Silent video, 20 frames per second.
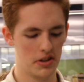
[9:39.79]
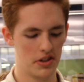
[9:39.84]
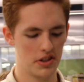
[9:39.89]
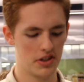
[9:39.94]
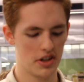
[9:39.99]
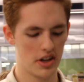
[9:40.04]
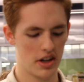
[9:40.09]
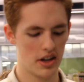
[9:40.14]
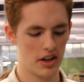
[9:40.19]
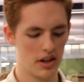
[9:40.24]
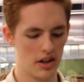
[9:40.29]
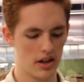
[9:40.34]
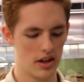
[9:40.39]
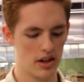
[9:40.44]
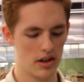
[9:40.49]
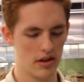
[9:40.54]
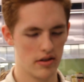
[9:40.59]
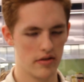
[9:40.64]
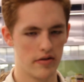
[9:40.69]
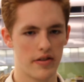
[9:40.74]
say uh,
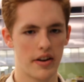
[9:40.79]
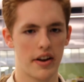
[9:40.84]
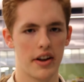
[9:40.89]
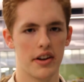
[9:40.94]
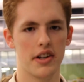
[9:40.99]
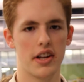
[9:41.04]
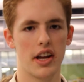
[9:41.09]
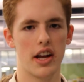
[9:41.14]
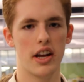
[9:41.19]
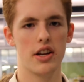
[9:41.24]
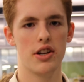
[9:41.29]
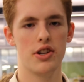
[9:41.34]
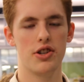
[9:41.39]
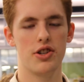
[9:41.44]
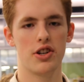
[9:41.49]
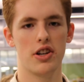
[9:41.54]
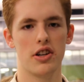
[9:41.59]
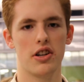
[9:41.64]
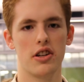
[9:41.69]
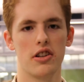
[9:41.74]

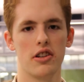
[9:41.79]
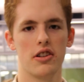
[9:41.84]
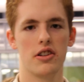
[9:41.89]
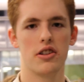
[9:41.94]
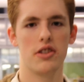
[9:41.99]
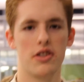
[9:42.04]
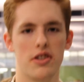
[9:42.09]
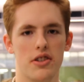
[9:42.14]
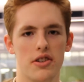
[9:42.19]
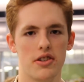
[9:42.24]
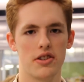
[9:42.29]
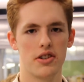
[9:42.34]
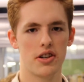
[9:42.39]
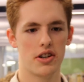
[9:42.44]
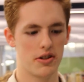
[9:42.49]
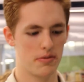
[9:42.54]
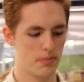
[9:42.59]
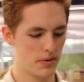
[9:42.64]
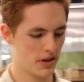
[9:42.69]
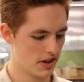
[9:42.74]
Fantasia,
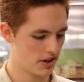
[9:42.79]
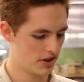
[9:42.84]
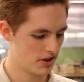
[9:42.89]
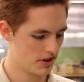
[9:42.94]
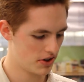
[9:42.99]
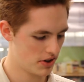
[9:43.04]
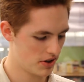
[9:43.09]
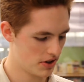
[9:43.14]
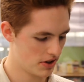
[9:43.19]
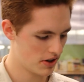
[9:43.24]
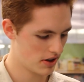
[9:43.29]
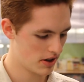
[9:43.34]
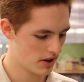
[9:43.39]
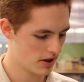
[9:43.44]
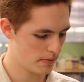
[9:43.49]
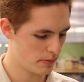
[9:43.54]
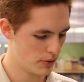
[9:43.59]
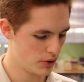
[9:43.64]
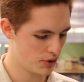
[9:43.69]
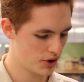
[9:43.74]
just because the
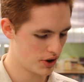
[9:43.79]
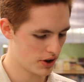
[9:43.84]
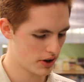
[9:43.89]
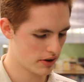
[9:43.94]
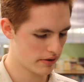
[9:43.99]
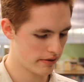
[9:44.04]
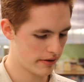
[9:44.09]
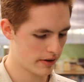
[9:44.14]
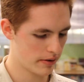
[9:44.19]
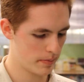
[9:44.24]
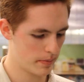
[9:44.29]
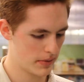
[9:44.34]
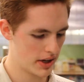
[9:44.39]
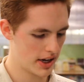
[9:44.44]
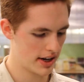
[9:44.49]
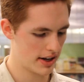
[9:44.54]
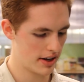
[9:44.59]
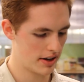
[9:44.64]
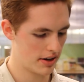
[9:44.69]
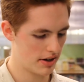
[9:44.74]
music from
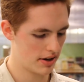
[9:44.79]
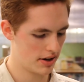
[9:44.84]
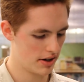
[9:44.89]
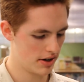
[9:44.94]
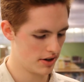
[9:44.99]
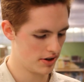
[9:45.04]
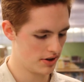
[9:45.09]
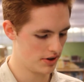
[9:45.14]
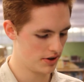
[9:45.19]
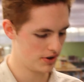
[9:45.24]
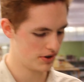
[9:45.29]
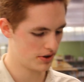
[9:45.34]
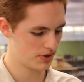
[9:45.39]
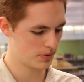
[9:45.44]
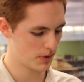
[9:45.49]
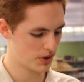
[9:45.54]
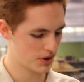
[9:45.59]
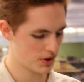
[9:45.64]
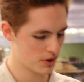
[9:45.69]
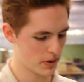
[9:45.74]
that is
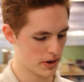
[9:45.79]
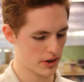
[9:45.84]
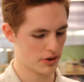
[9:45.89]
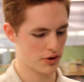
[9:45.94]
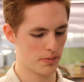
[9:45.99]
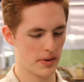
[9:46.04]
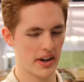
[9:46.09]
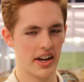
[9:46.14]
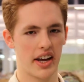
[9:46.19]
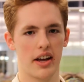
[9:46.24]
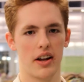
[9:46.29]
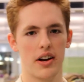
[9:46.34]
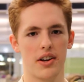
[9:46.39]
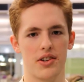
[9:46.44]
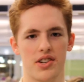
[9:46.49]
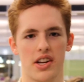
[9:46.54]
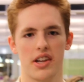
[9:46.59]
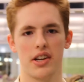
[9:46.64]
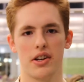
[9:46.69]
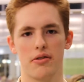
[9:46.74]
what's going through my head as
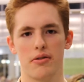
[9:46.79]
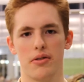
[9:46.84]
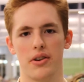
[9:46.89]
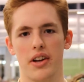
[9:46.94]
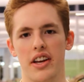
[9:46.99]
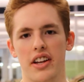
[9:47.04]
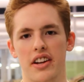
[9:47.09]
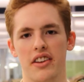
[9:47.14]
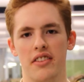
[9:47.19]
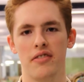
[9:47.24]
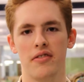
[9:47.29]
I create it.